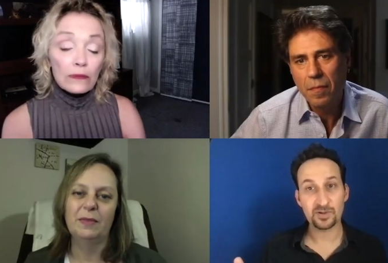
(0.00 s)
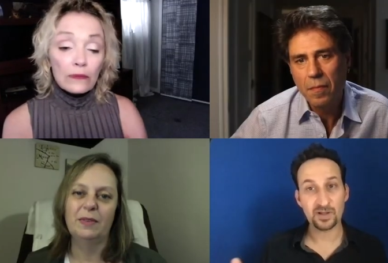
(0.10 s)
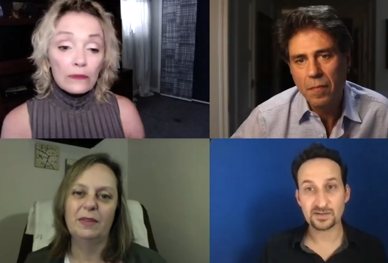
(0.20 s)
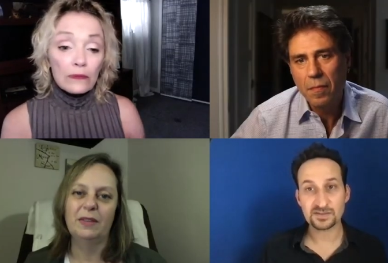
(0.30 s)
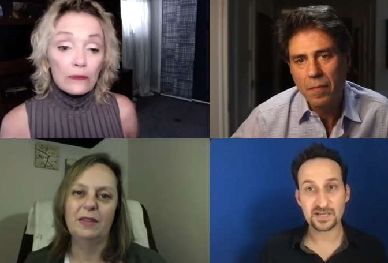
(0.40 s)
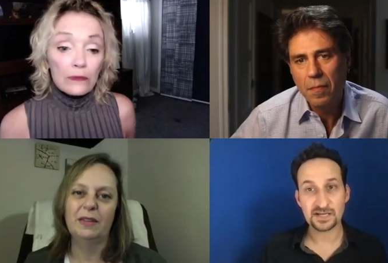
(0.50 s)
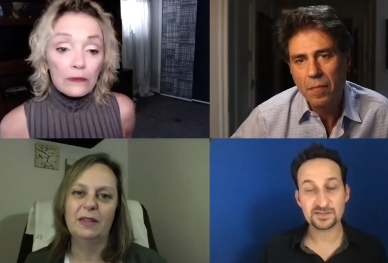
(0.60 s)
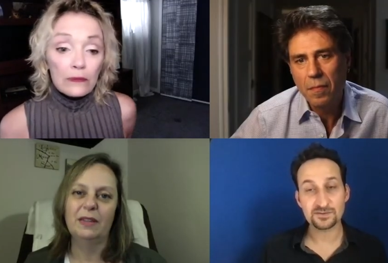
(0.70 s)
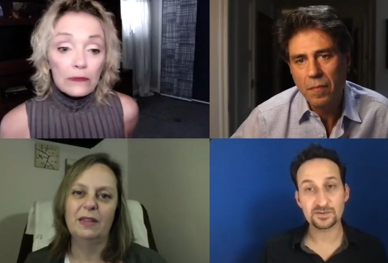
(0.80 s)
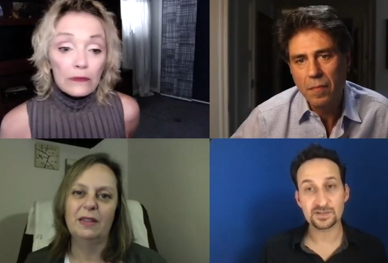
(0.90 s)
Speaker 1: arts high
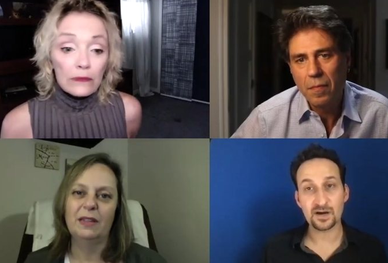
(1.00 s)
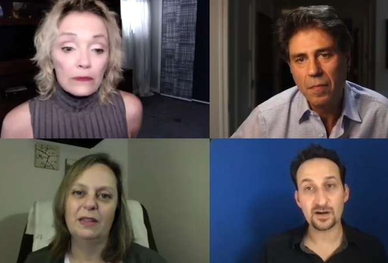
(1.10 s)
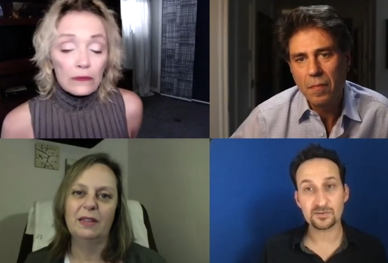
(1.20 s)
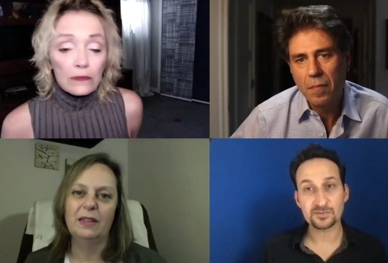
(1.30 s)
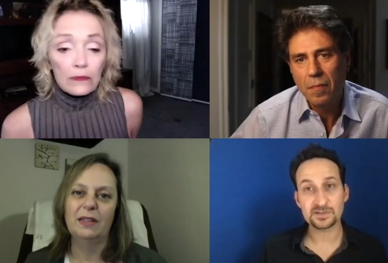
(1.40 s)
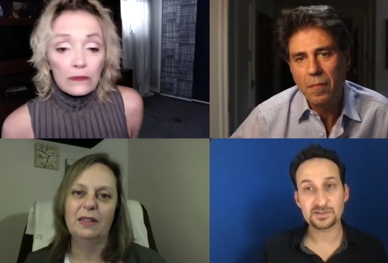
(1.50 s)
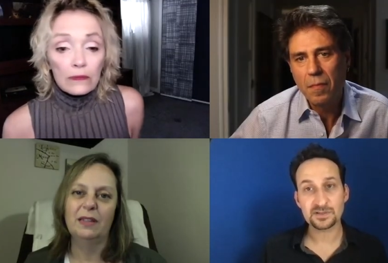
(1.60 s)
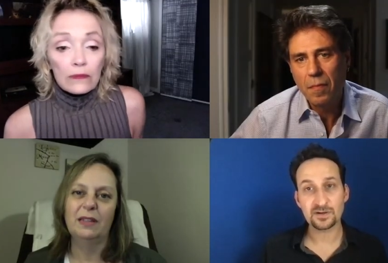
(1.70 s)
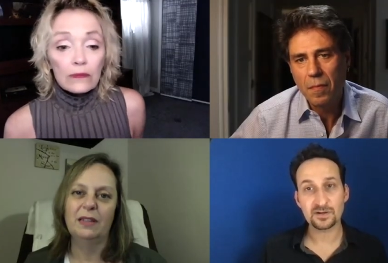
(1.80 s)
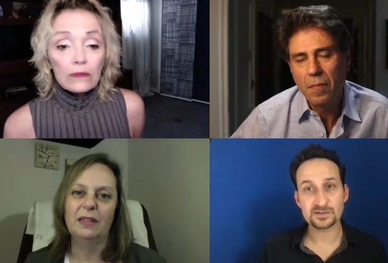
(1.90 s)
school in Ottawa
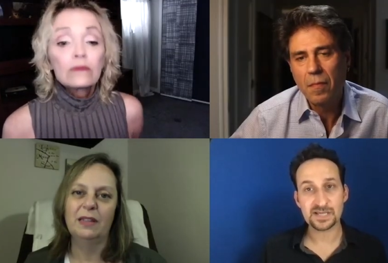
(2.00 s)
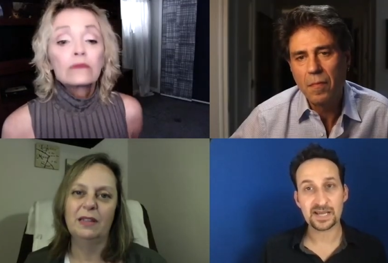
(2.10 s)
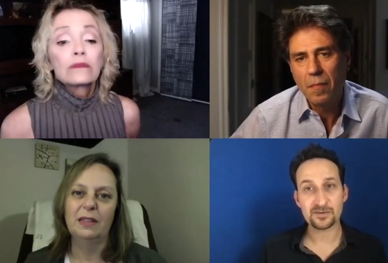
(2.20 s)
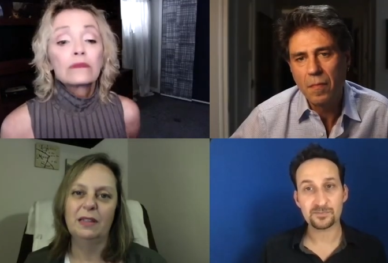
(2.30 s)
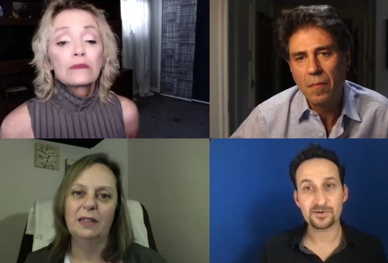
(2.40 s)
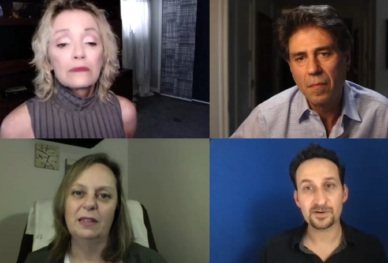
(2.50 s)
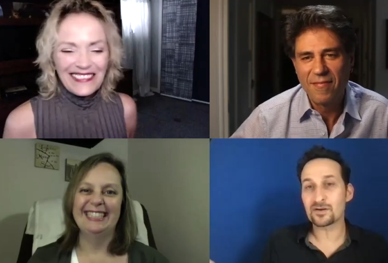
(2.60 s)
called Canterbury.